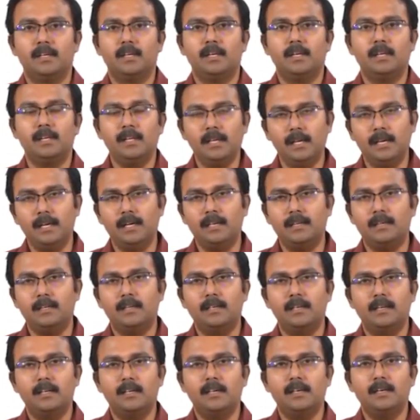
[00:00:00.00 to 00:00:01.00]
Here
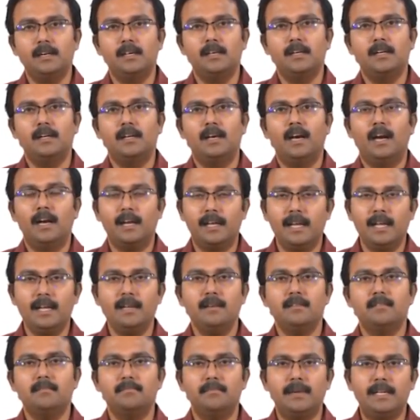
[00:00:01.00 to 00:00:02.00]

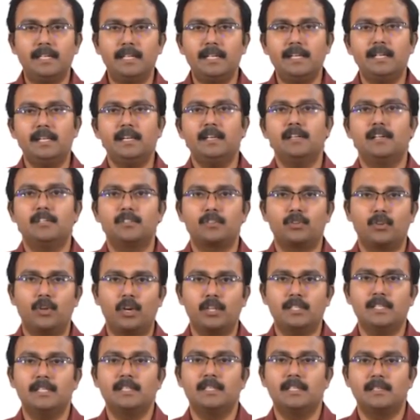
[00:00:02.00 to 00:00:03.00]
again material is
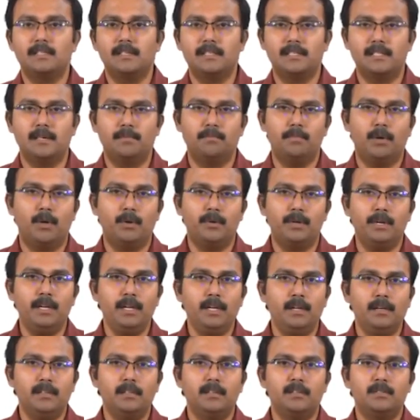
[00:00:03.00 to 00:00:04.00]
crossing the system
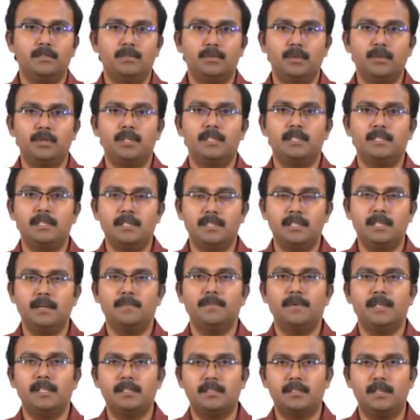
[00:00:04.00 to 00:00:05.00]
boundary. So, the
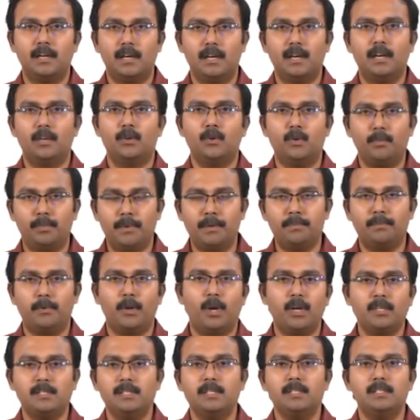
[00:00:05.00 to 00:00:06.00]
system is an open
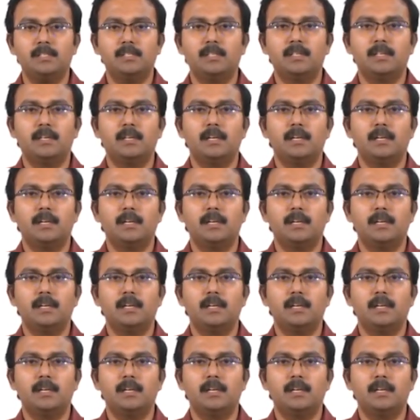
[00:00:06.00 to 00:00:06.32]
process.